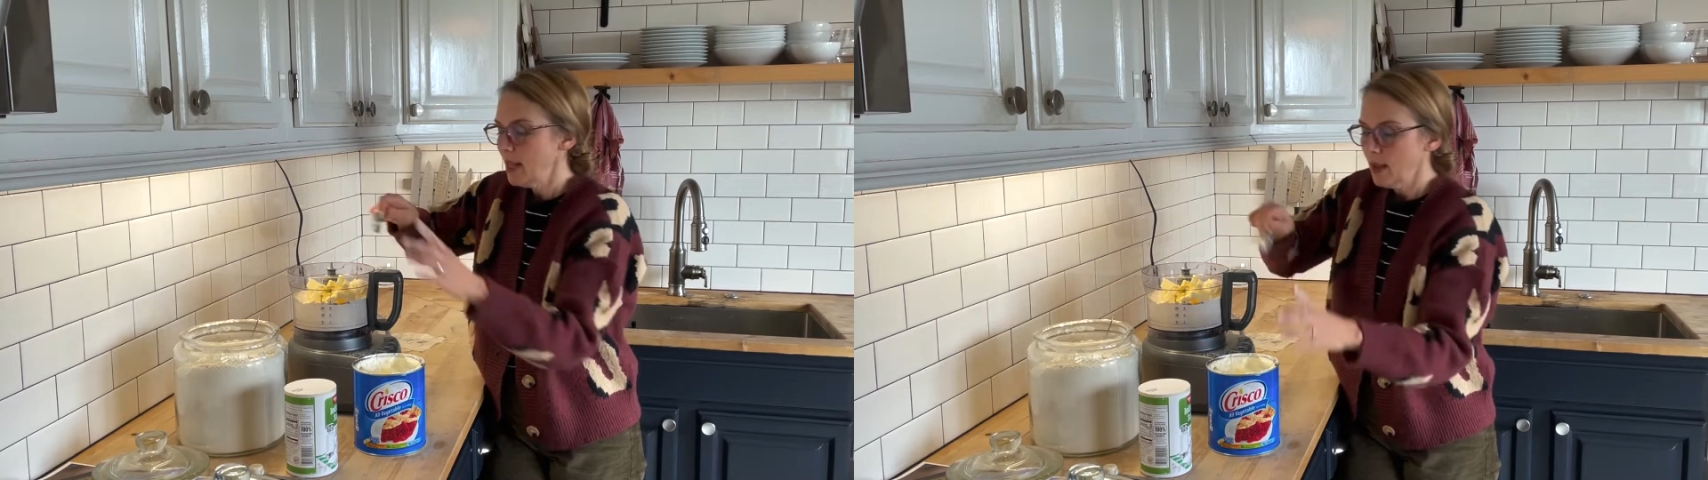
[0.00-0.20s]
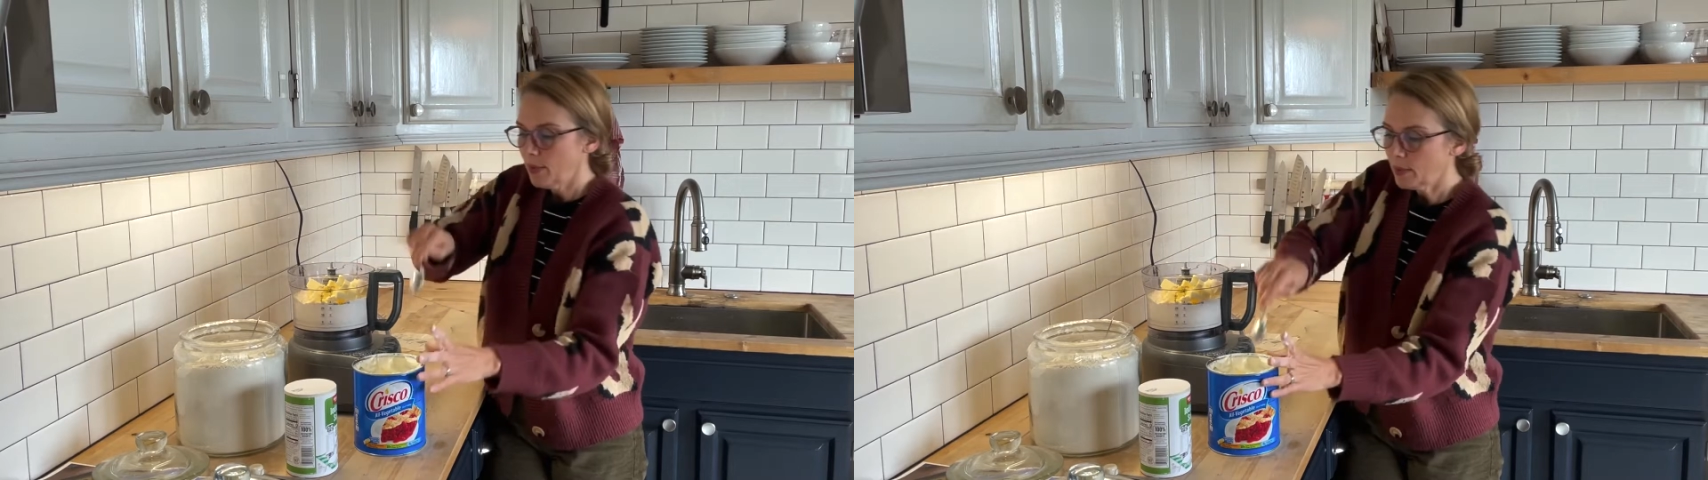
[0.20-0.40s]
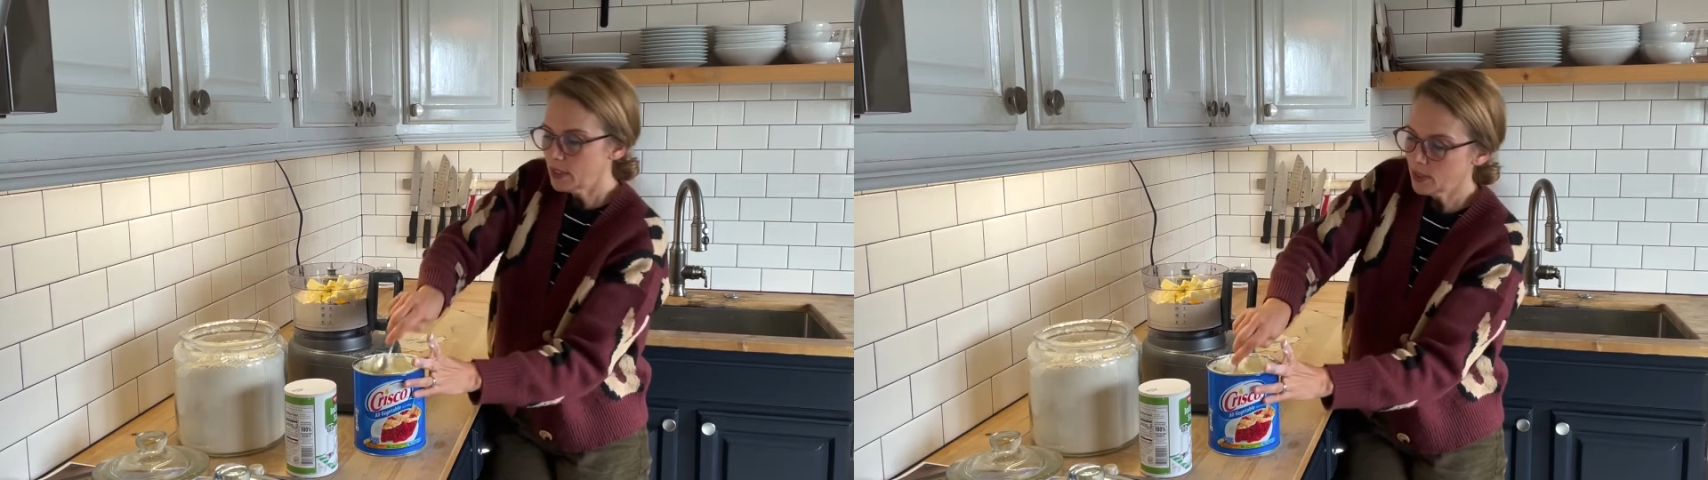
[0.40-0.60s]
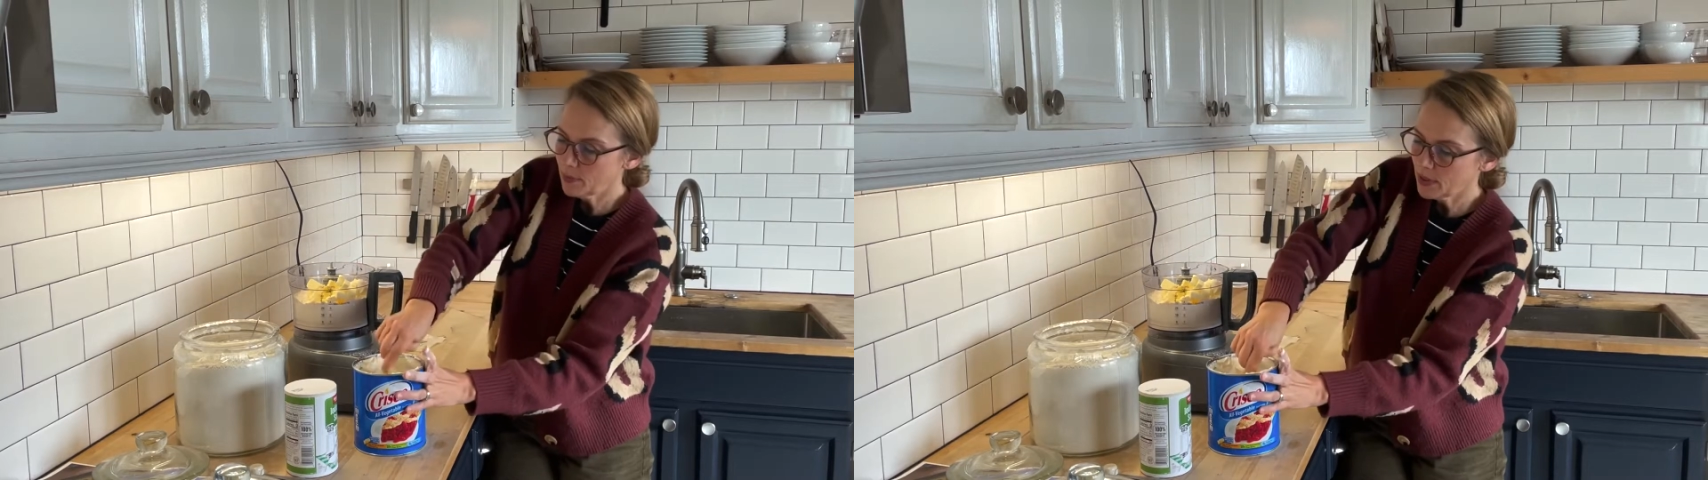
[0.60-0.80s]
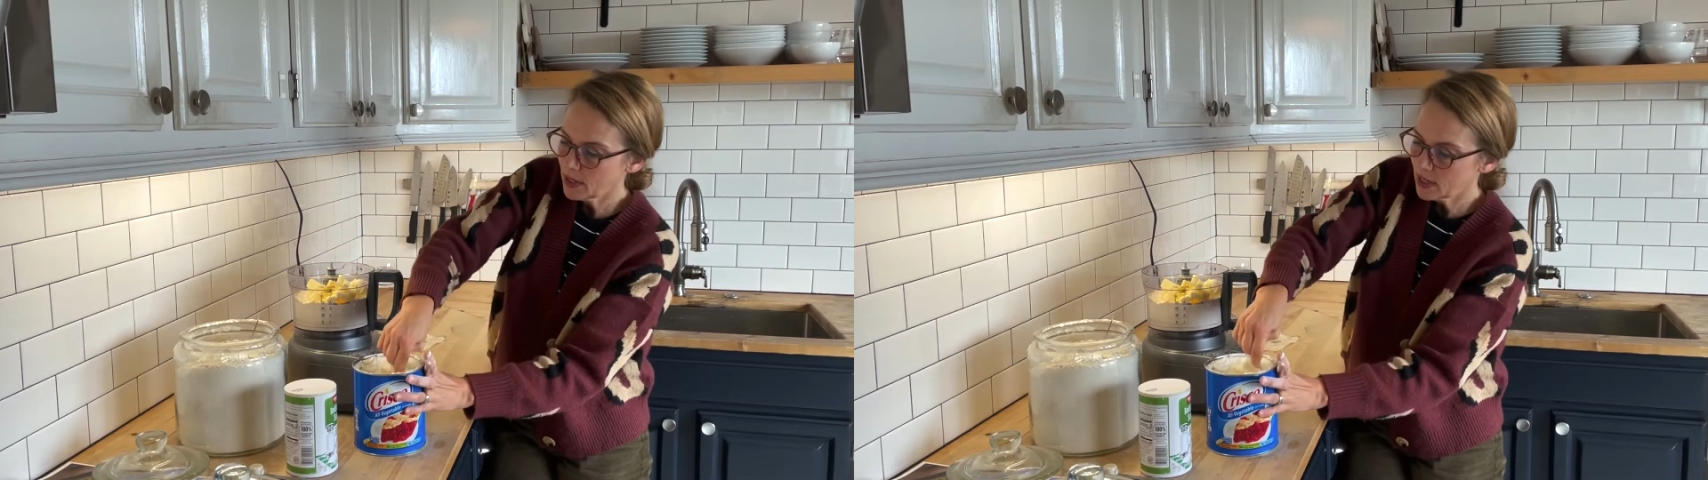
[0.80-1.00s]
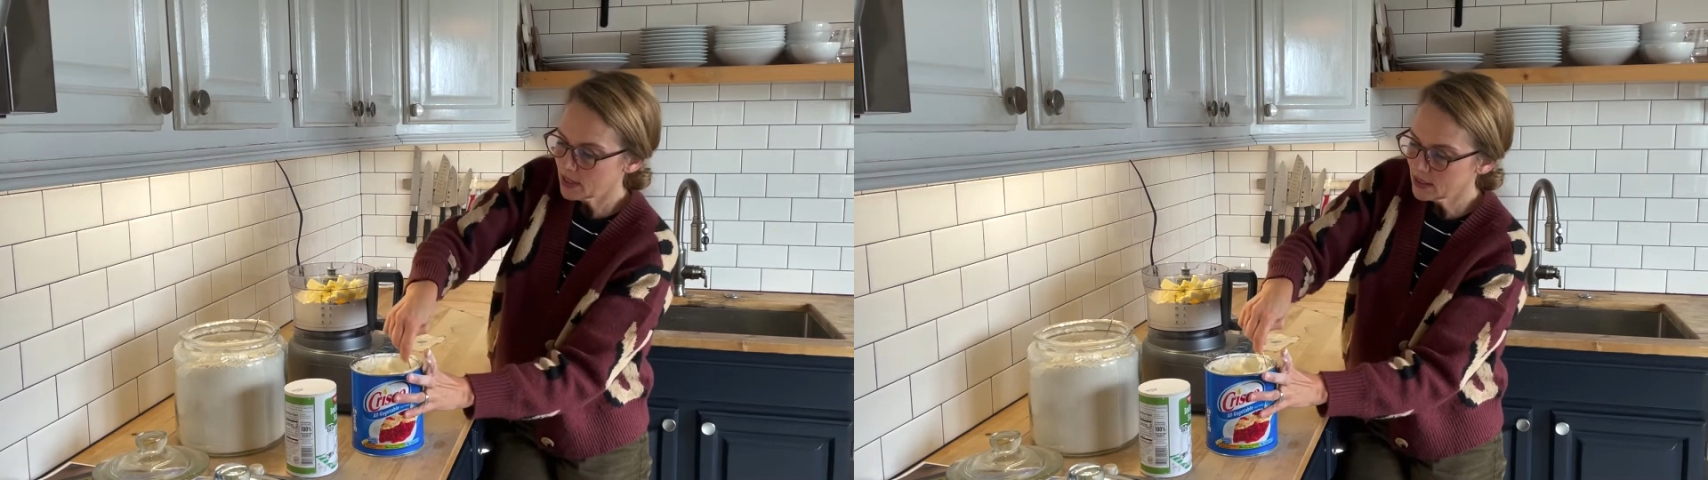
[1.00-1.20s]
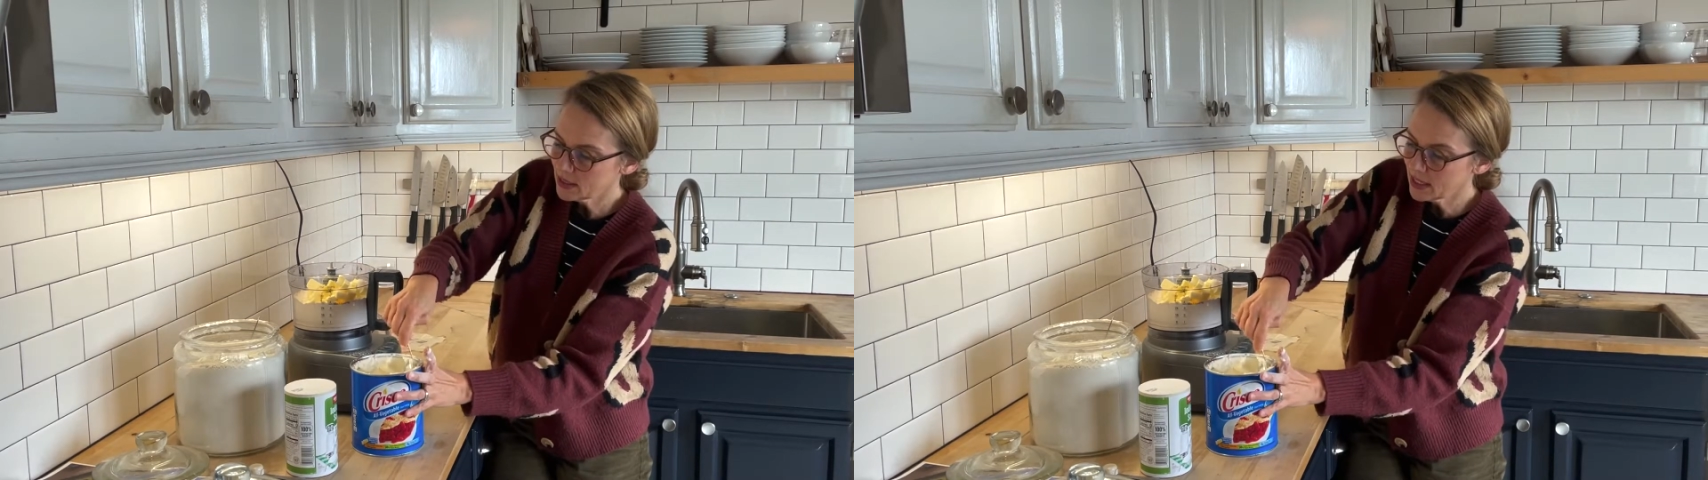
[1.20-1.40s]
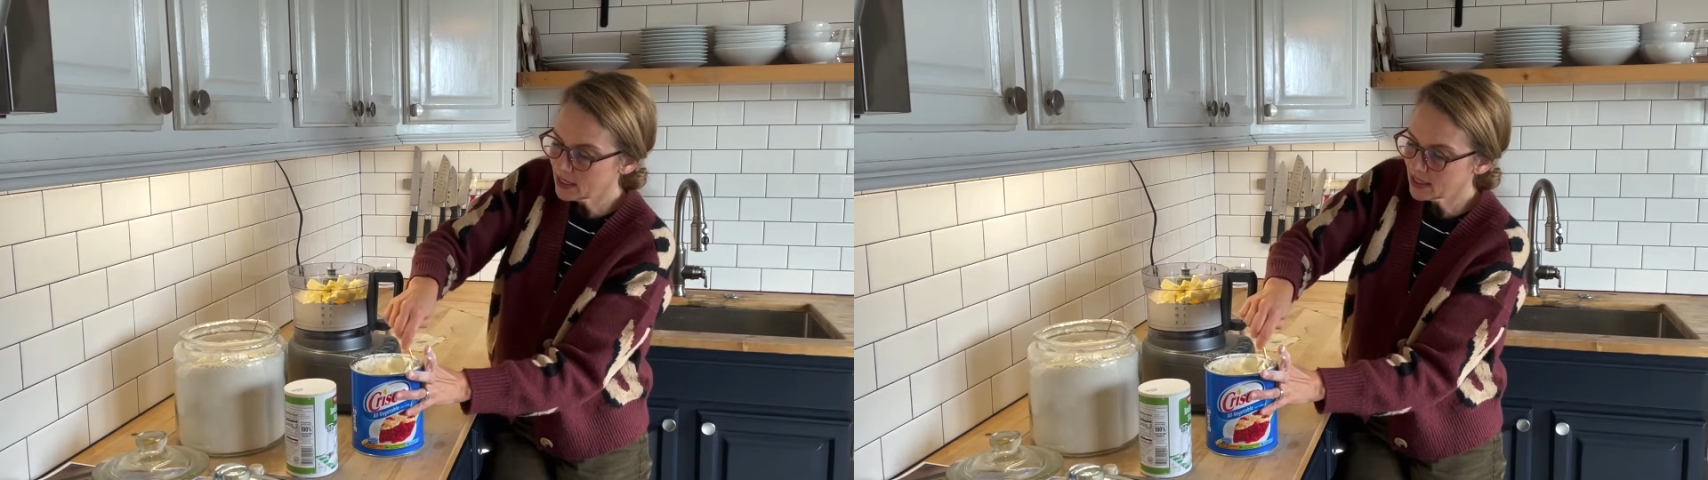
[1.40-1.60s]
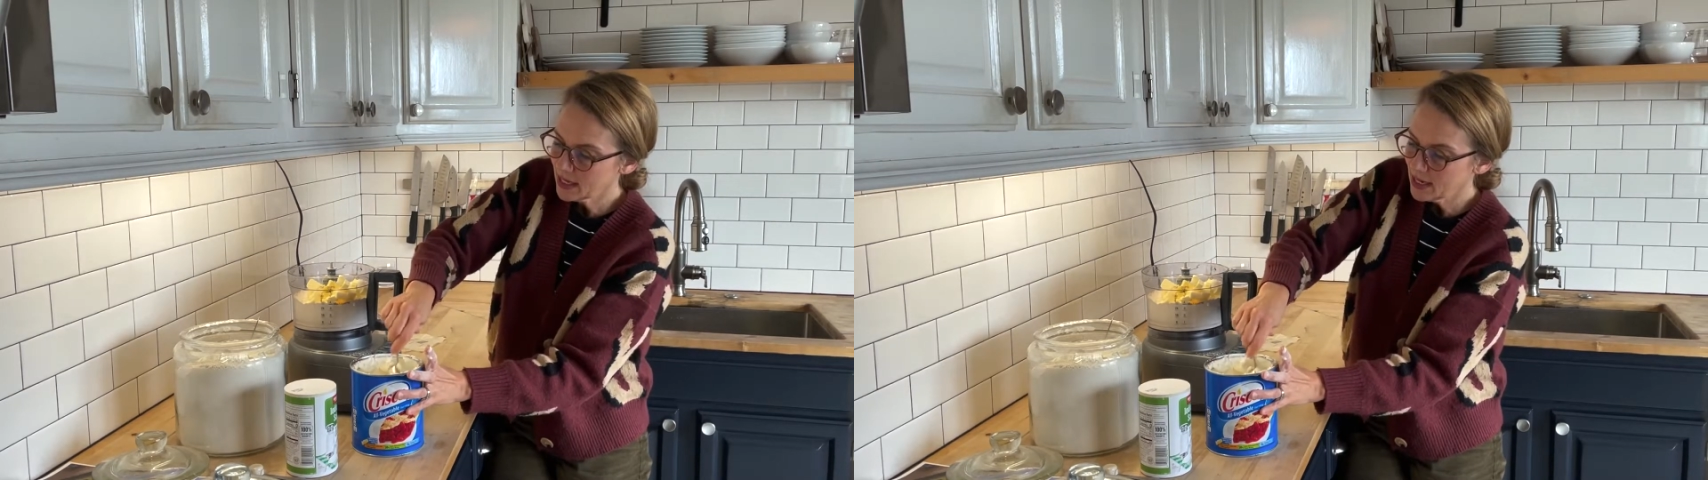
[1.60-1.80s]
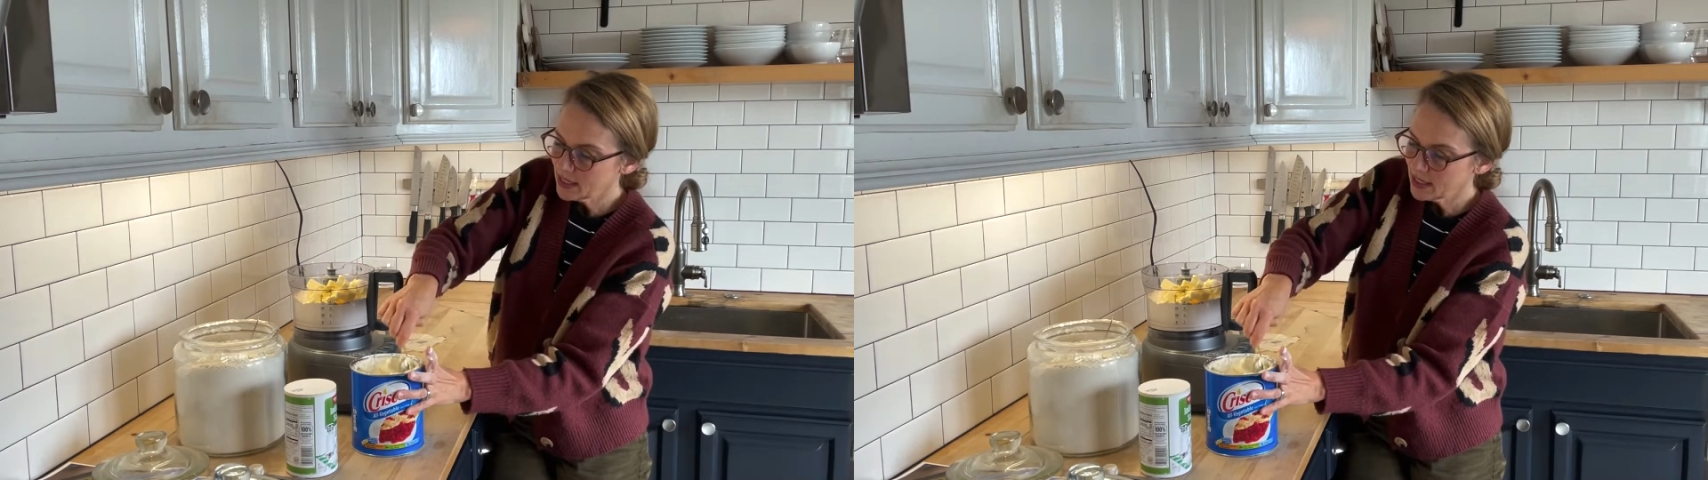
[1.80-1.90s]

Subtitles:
but we need to put 6